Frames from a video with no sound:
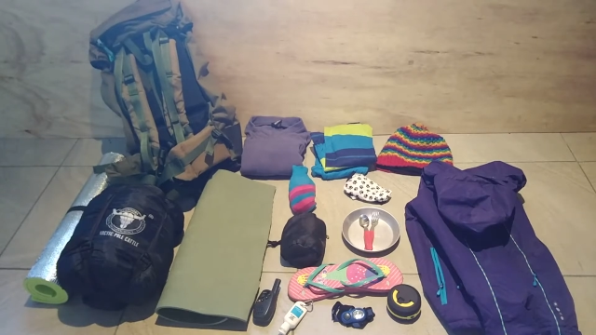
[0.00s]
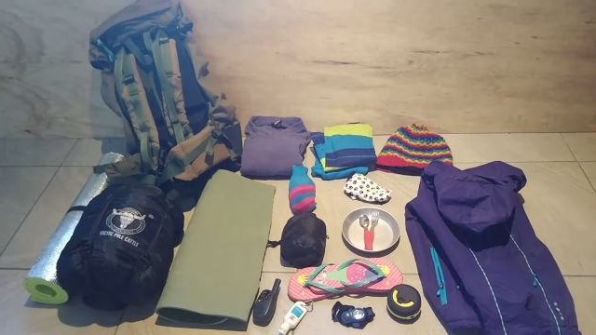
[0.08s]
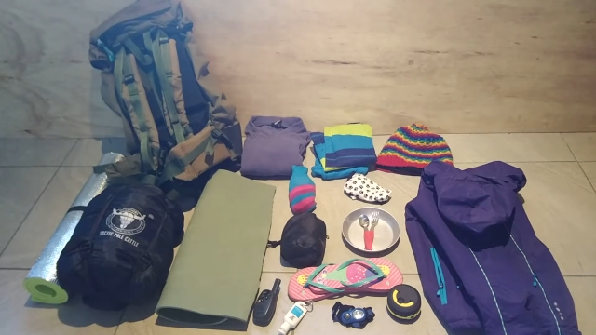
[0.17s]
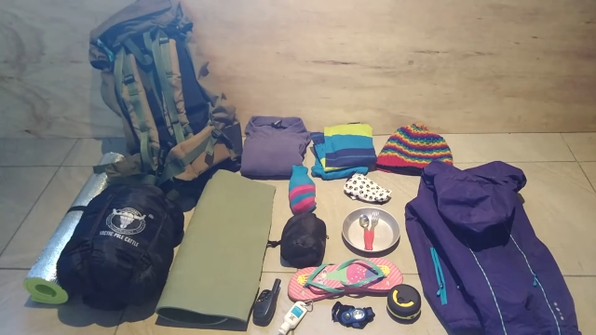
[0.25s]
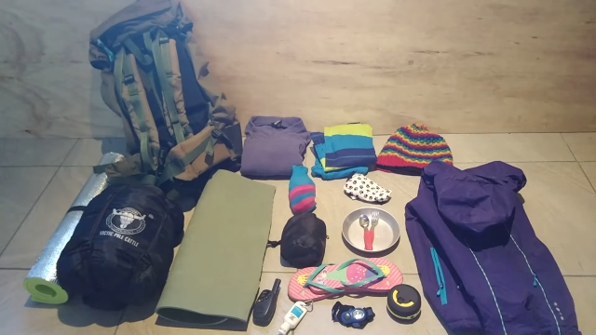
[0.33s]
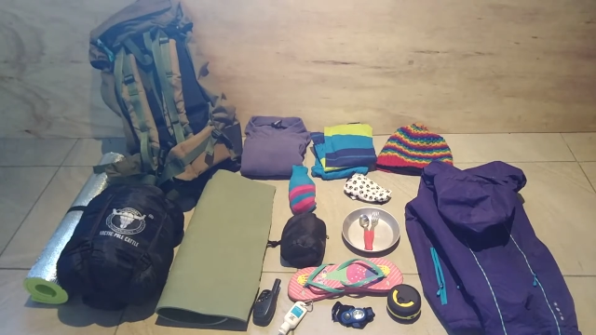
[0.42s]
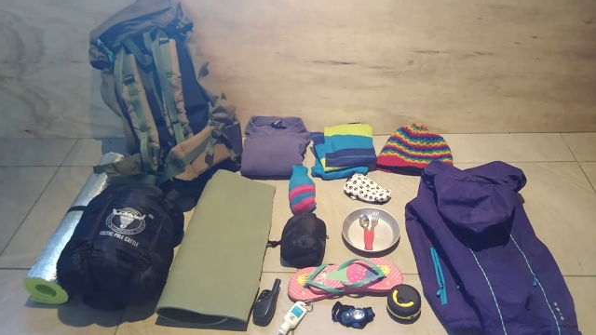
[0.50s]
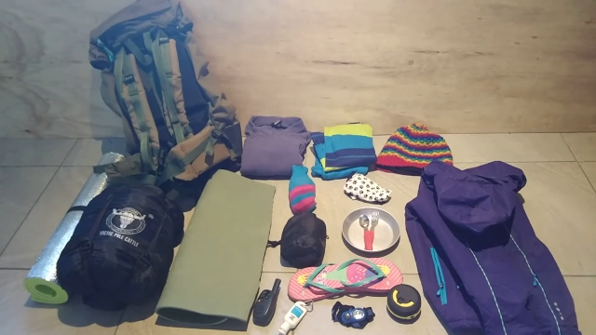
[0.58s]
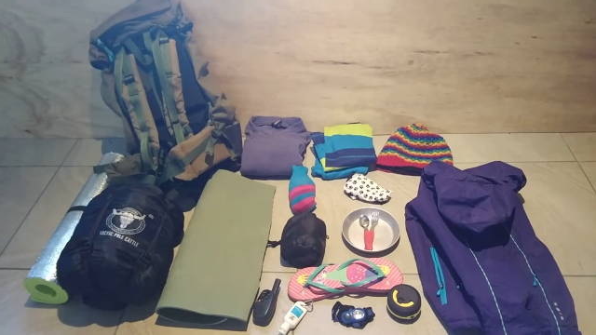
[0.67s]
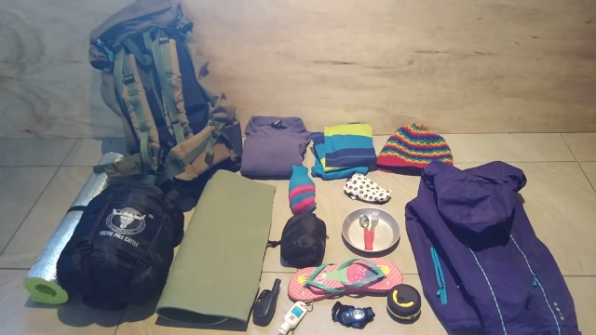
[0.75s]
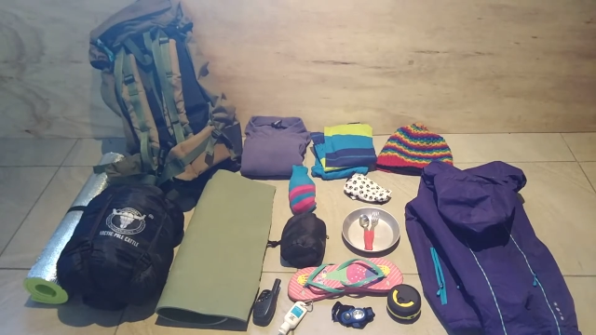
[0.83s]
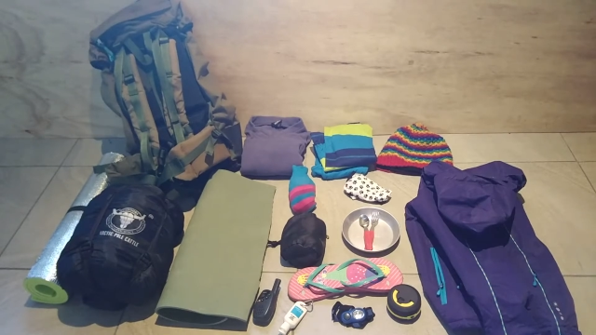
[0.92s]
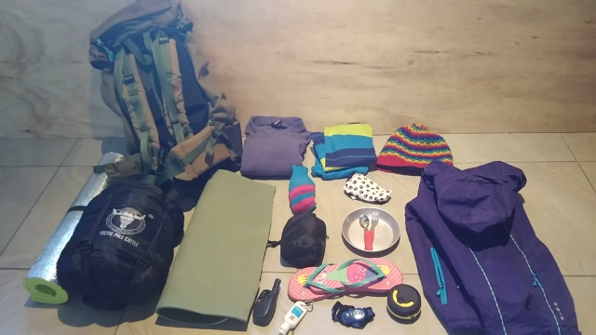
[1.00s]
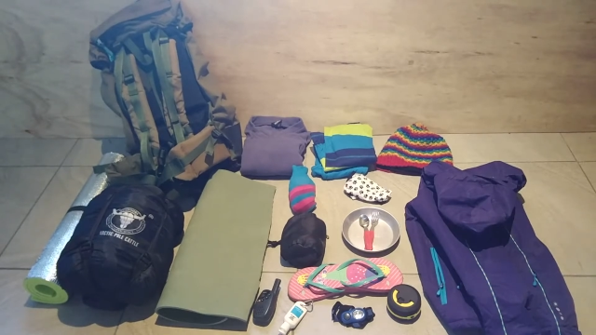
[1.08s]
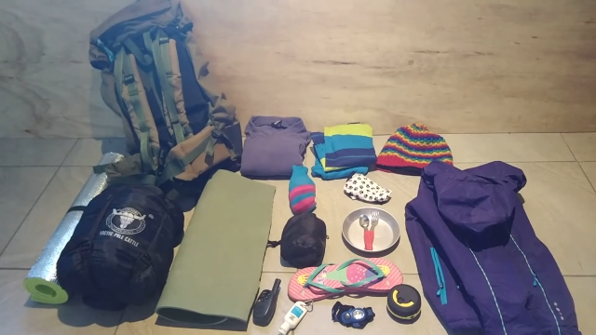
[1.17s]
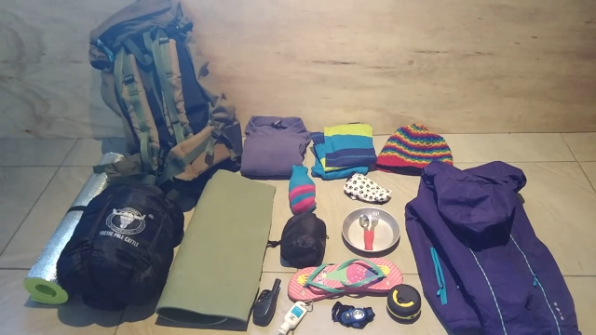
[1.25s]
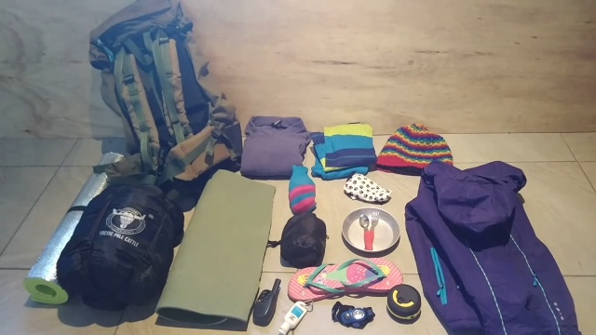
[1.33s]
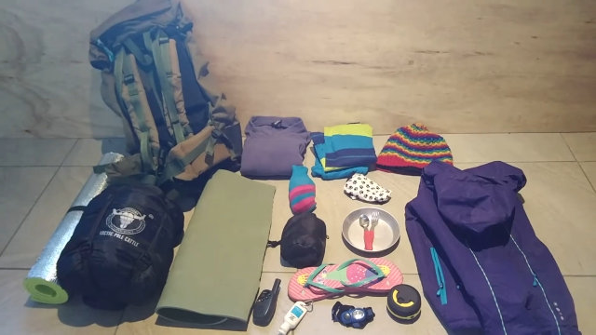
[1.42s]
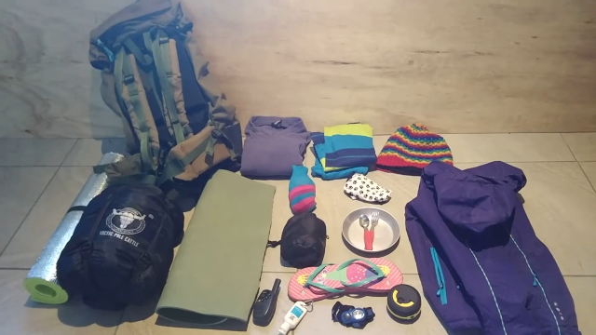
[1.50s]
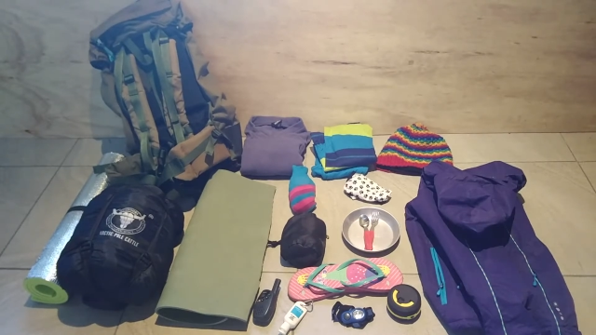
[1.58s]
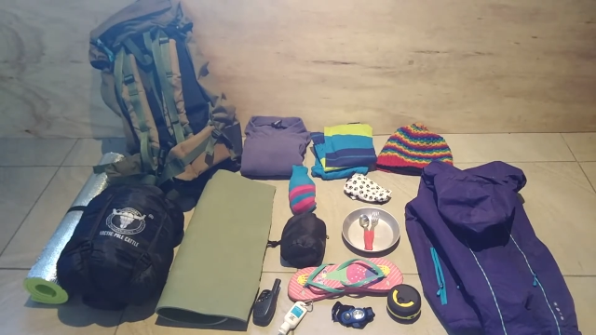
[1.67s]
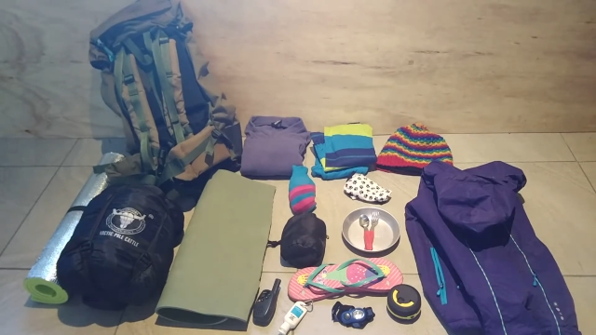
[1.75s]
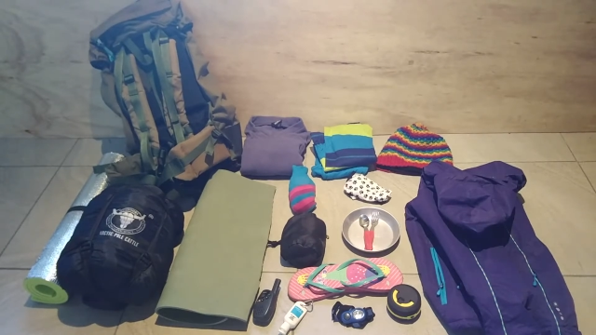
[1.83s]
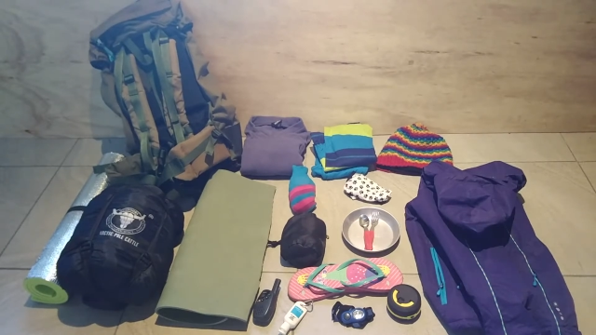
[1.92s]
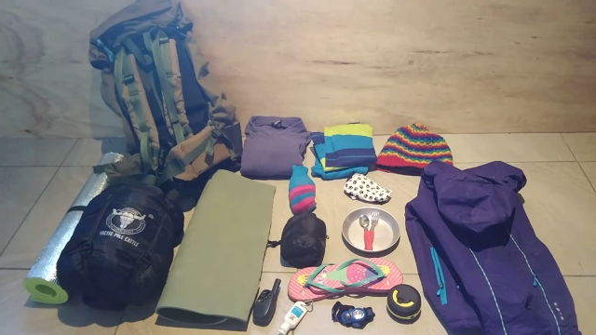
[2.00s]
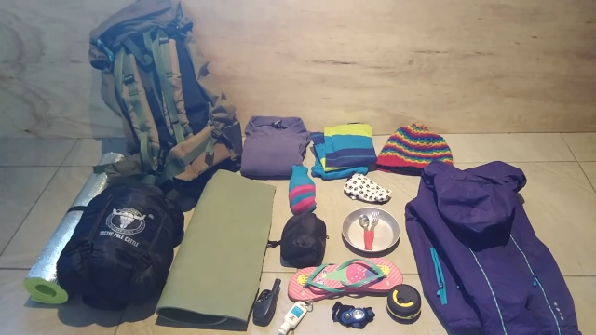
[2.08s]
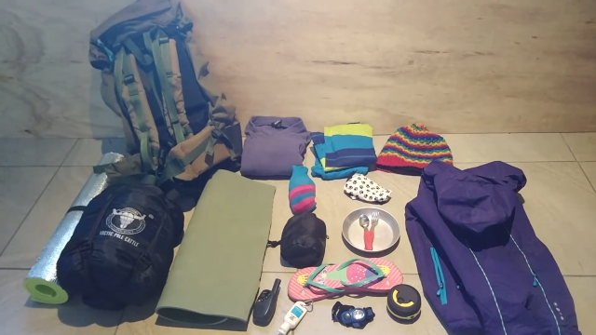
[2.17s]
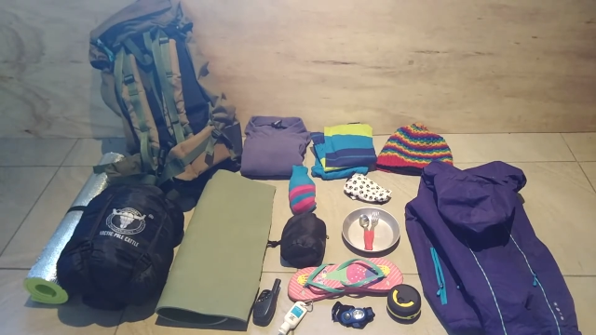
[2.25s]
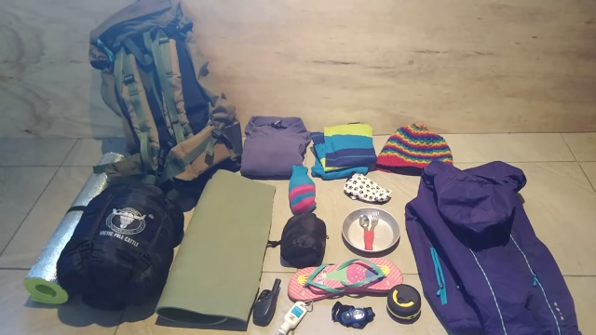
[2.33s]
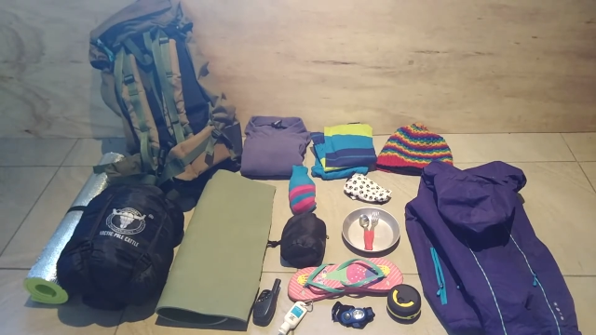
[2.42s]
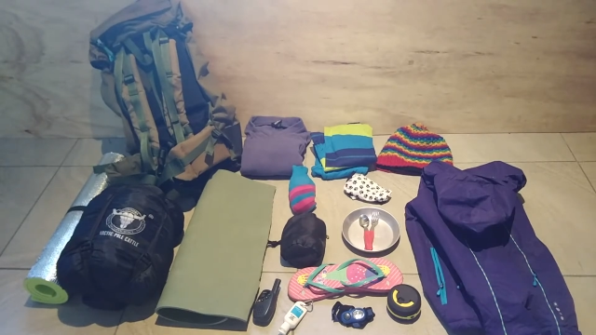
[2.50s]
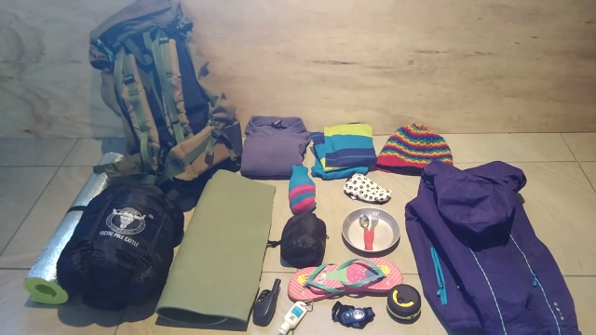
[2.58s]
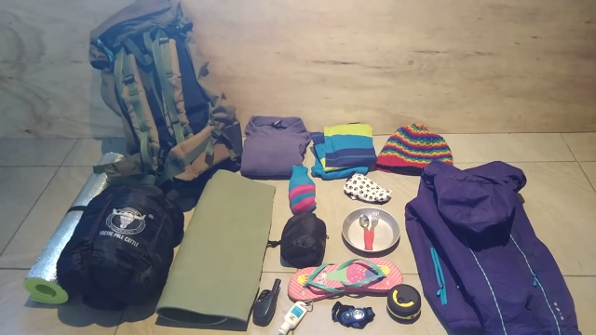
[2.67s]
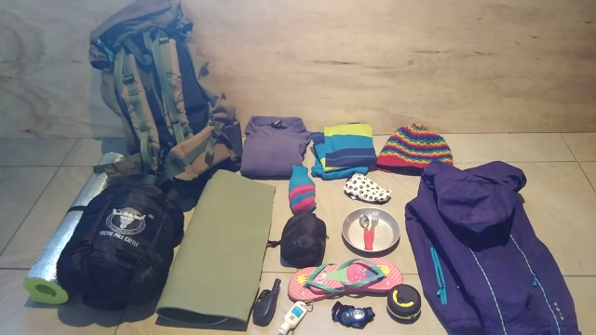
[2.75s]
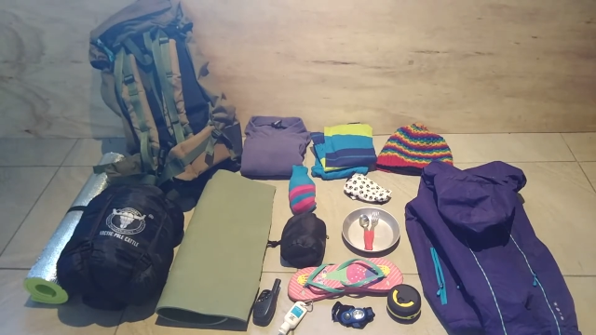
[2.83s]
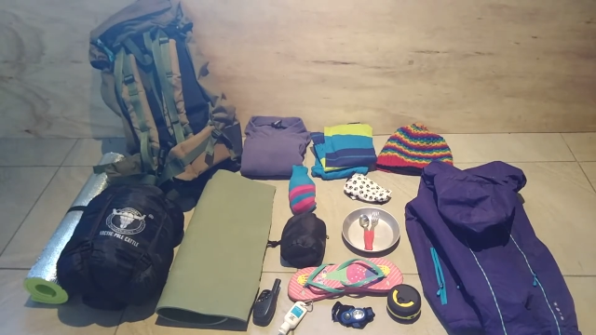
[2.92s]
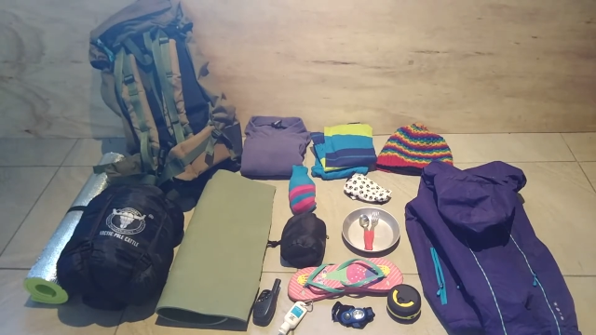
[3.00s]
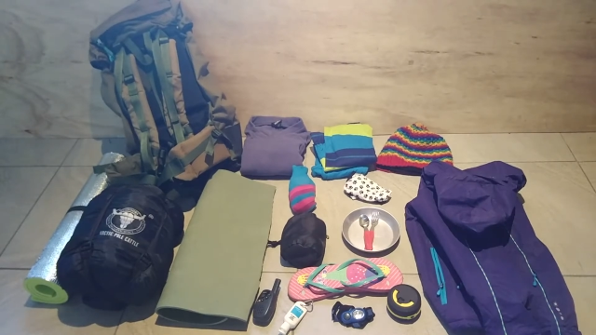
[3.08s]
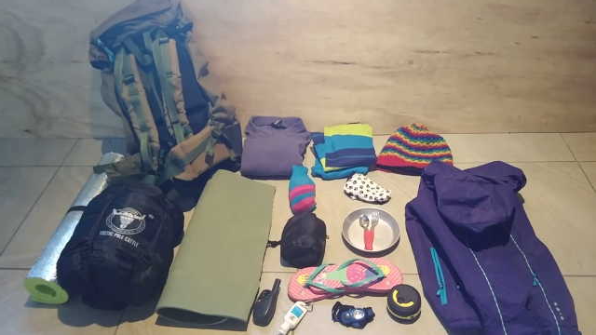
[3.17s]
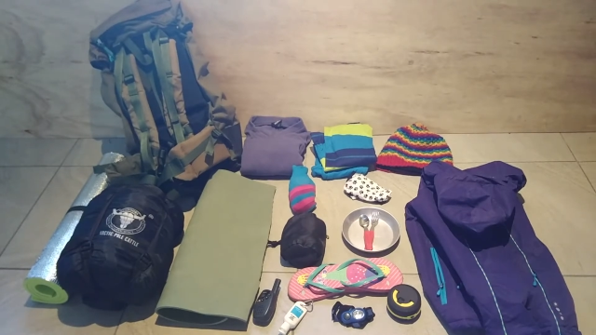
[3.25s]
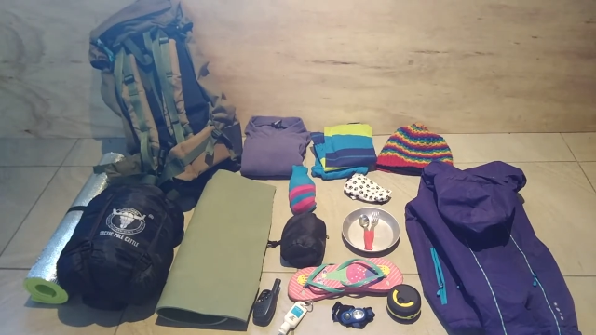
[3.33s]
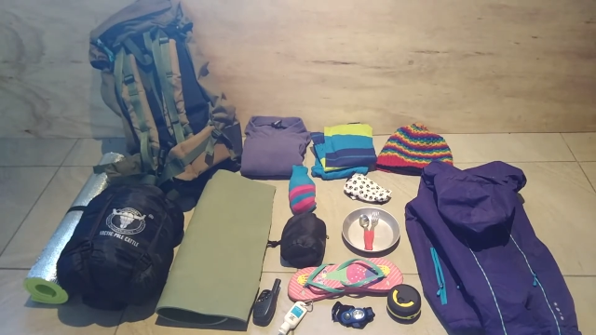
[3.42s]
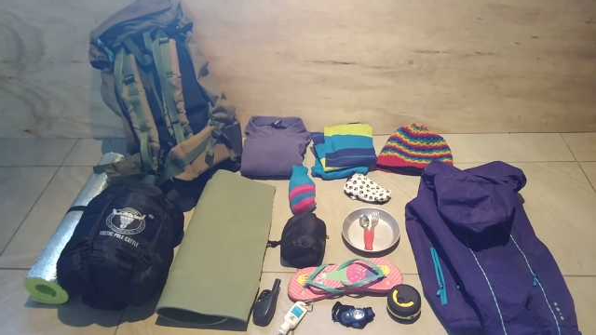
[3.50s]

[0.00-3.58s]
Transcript: No face is visible, so there are no lips to read.